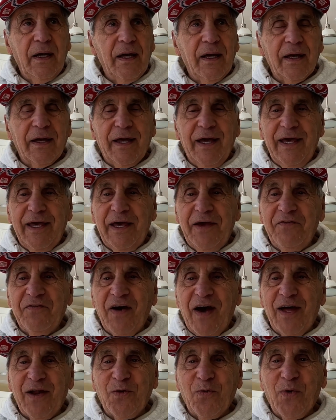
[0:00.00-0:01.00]
Kiki
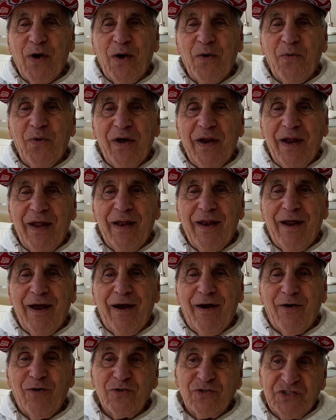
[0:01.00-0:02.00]
VanDeWeghe went in
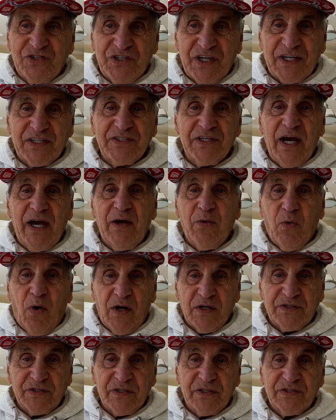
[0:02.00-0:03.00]
there. It was 6'8",
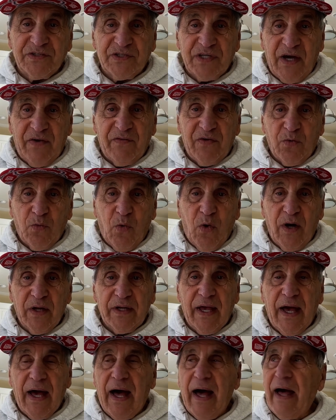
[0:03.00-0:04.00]
watching a 7'1"
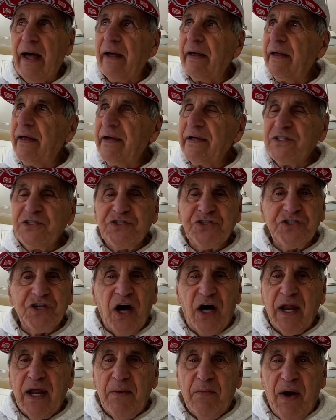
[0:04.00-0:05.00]
guy.
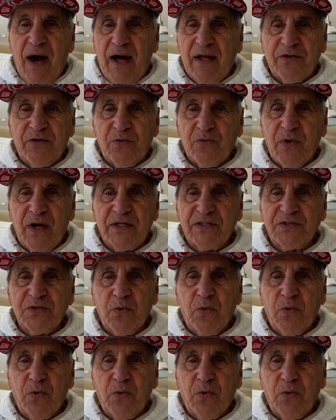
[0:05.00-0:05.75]
Shut him out the rest of the